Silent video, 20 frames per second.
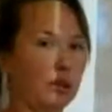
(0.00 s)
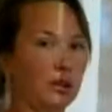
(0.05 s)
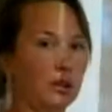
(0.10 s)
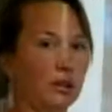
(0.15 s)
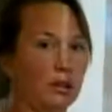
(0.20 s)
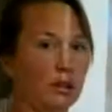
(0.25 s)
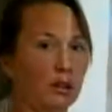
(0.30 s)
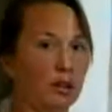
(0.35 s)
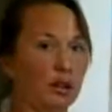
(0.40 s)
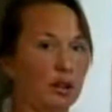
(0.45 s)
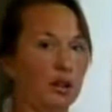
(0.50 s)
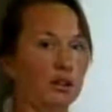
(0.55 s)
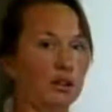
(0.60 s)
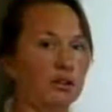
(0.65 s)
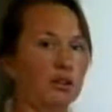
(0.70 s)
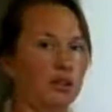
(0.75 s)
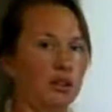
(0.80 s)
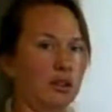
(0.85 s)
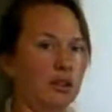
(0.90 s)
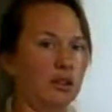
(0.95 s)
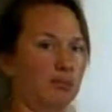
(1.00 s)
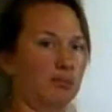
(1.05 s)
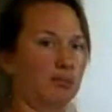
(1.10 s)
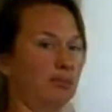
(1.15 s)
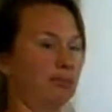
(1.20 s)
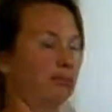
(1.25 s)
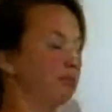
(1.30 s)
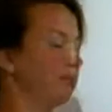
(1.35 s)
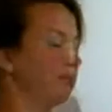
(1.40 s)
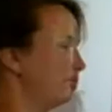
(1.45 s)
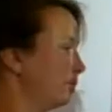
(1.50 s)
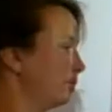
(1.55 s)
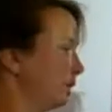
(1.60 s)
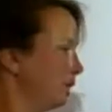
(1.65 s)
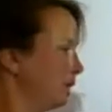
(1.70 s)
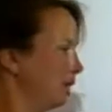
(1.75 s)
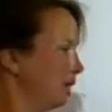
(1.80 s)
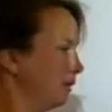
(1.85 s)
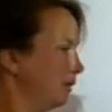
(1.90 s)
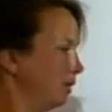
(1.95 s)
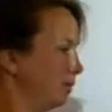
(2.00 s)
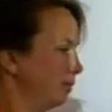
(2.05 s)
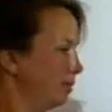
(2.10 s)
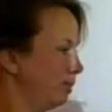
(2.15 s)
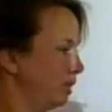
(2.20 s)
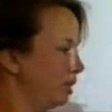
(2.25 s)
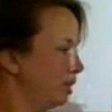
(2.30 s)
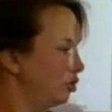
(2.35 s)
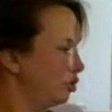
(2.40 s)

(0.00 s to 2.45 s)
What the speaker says: That's I believe a beech